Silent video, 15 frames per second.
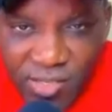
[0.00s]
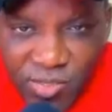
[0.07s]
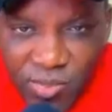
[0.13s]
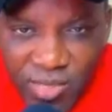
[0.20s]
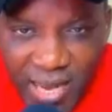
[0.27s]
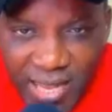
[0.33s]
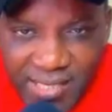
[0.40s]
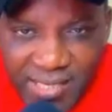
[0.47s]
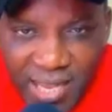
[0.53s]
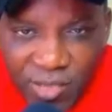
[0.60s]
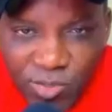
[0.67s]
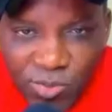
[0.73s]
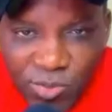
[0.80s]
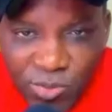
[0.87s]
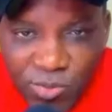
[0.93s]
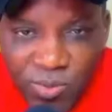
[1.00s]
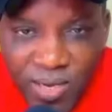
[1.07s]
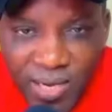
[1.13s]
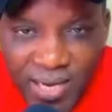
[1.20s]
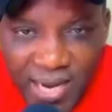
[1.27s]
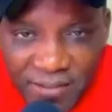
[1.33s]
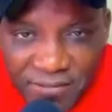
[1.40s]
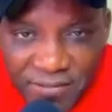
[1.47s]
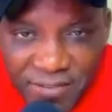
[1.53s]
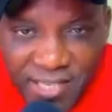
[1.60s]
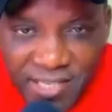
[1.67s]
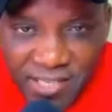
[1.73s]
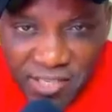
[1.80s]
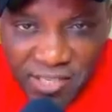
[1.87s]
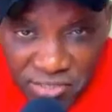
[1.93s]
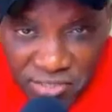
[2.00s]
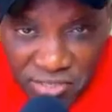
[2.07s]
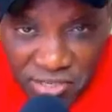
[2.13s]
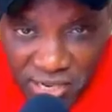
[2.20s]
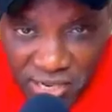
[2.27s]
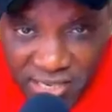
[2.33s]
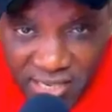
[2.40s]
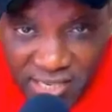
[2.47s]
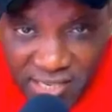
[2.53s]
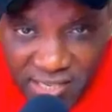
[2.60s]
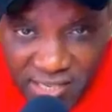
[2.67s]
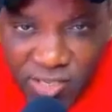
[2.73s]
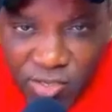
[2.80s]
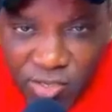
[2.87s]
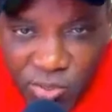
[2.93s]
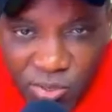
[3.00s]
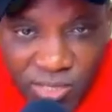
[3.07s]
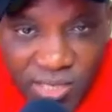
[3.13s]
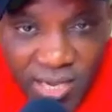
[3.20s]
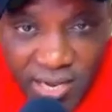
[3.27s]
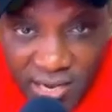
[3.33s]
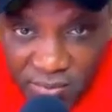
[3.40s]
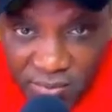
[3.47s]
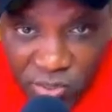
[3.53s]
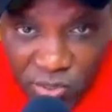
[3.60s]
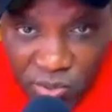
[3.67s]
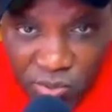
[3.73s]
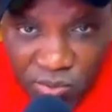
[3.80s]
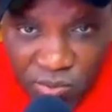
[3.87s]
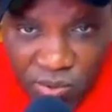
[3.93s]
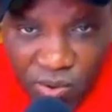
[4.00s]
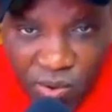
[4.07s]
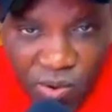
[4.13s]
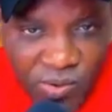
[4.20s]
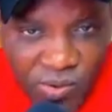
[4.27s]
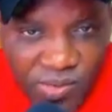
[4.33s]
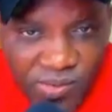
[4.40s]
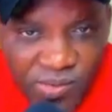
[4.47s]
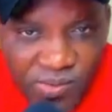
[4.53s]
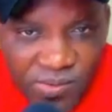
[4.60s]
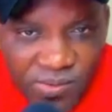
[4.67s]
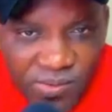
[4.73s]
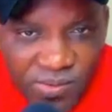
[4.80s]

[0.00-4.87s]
So that is how to do leverage trading using crypto on